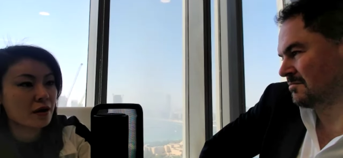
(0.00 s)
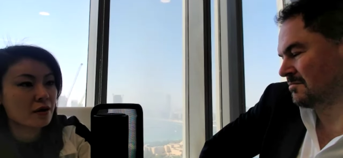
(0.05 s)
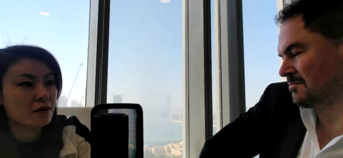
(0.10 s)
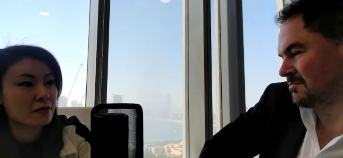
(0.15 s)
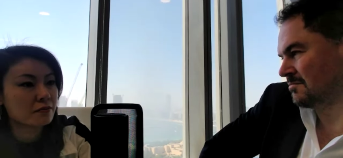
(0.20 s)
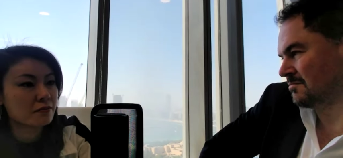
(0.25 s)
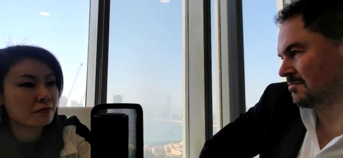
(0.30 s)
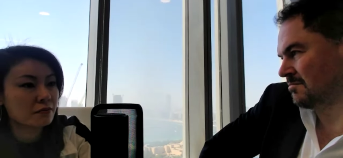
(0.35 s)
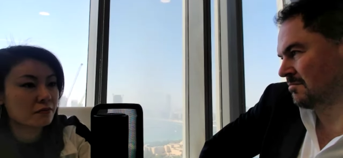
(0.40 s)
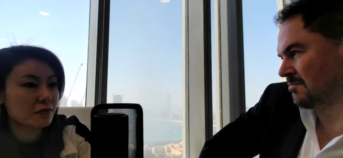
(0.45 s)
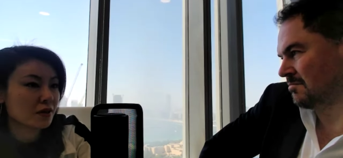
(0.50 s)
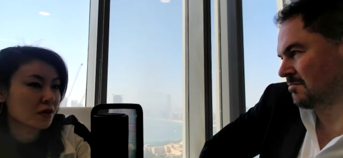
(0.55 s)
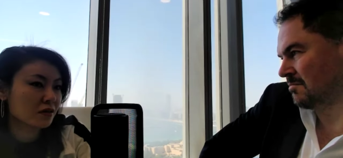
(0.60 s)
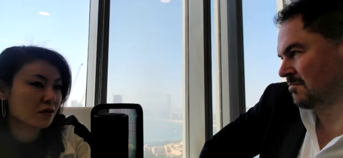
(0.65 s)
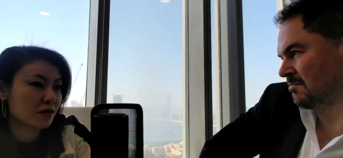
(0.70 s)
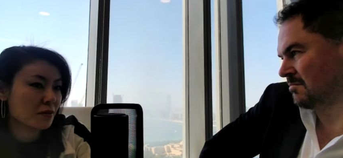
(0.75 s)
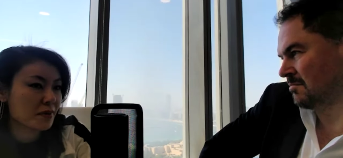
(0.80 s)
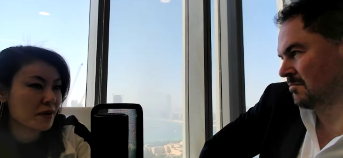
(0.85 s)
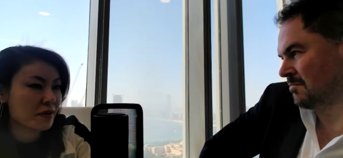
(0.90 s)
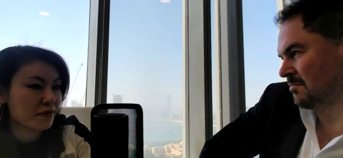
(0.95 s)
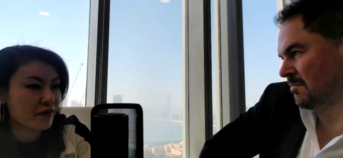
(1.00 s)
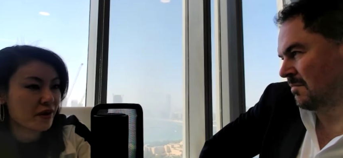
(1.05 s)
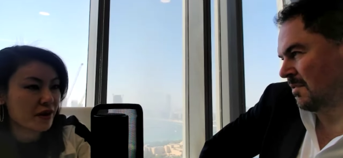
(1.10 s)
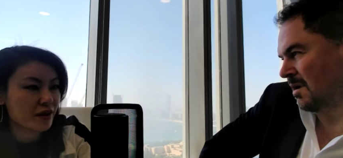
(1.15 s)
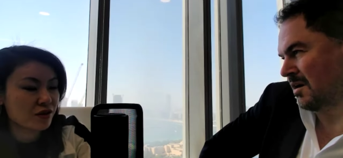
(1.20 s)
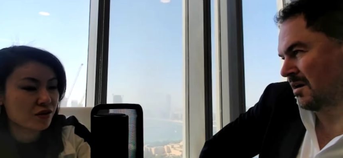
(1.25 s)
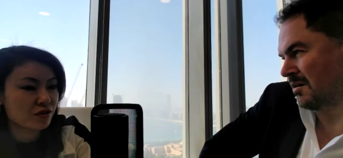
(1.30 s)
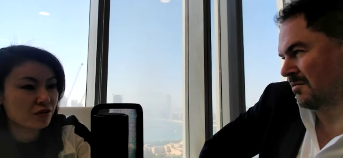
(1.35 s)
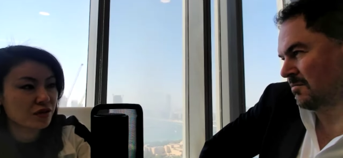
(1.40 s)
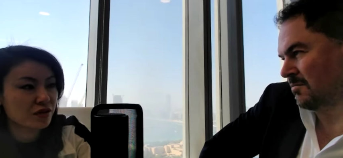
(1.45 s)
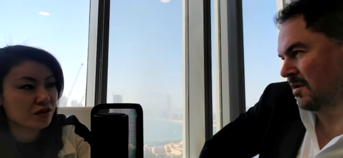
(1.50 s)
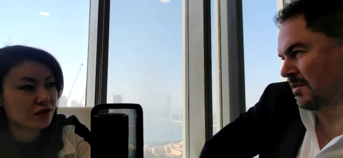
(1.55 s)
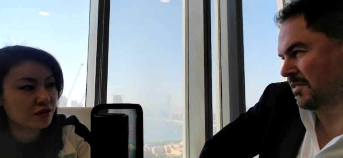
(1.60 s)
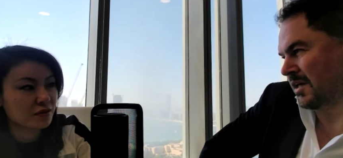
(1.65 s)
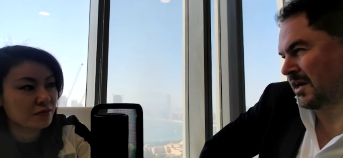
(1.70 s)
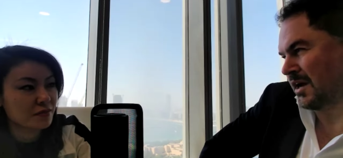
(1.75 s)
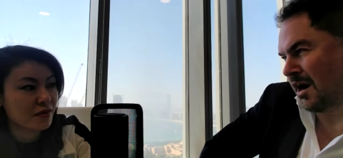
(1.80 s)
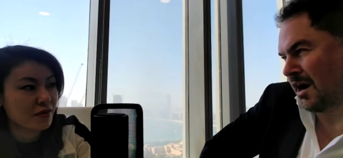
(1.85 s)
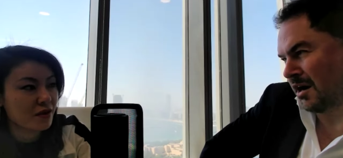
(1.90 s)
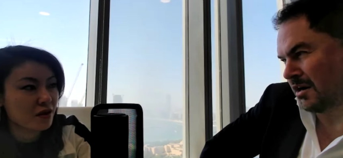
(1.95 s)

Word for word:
Speaker 1: um, because I mean, financial system. think